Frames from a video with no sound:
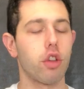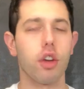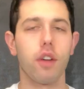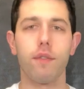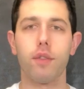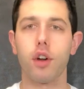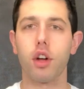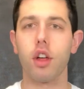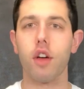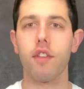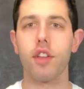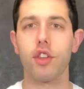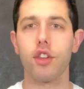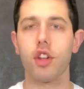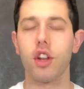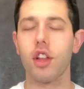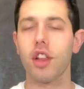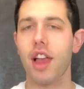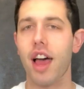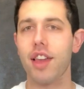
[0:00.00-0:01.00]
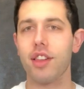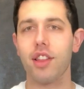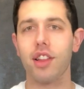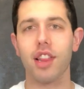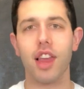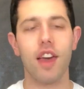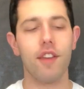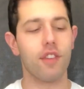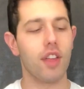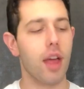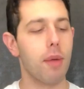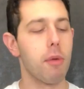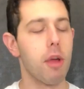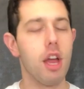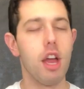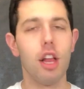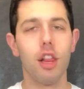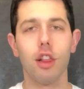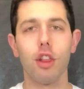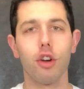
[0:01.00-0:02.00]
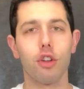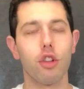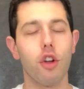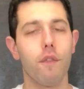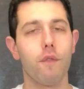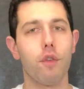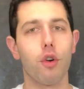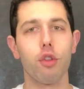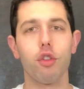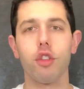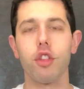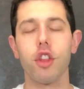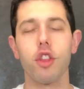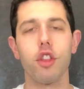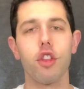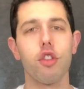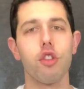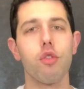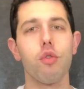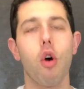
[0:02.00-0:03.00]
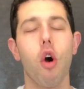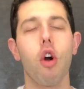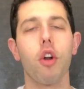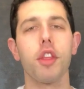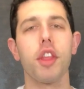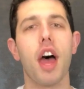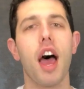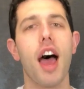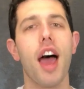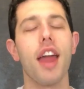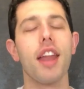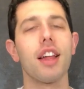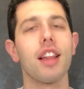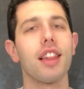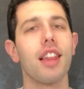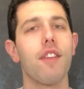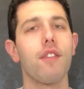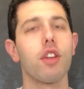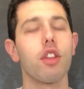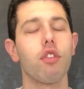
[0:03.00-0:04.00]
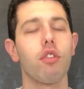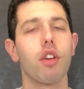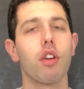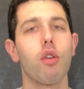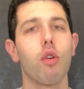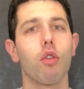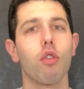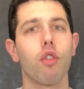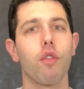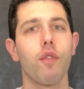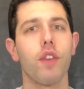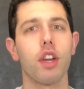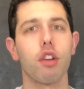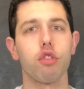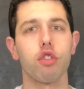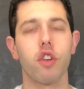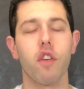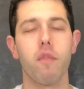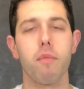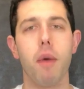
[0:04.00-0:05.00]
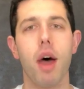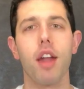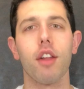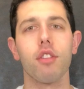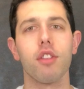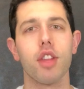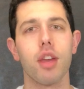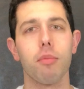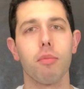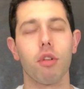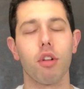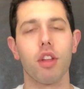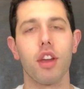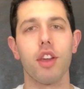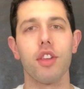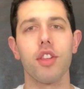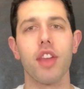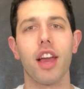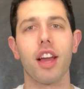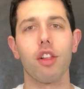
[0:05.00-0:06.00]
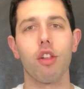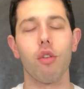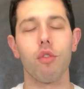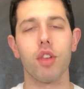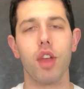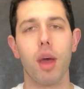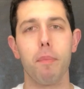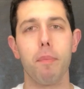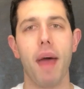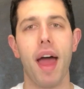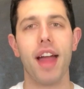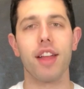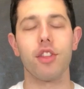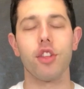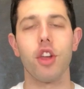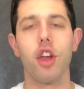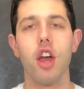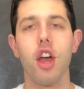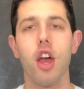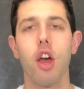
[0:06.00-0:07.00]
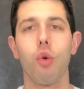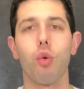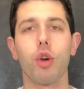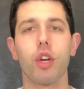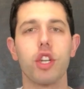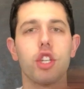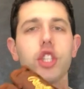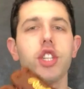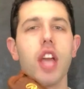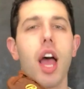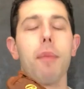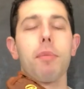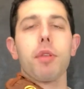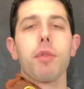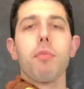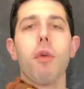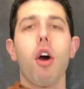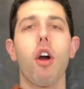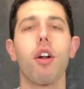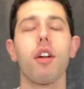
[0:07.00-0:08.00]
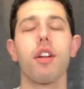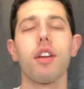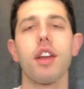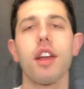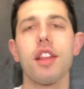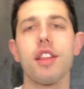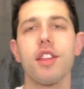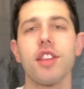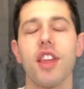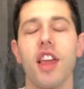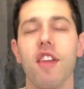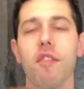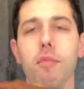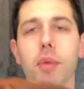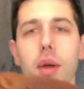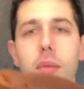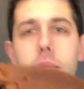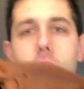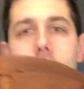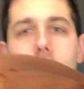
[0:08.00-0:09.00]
looking for a glove that's going to last a lifetime. Look no further than the new heart of the hide 11 3/4 finger shift model timber glaze at Closeout Bats, where you can shop smart and save big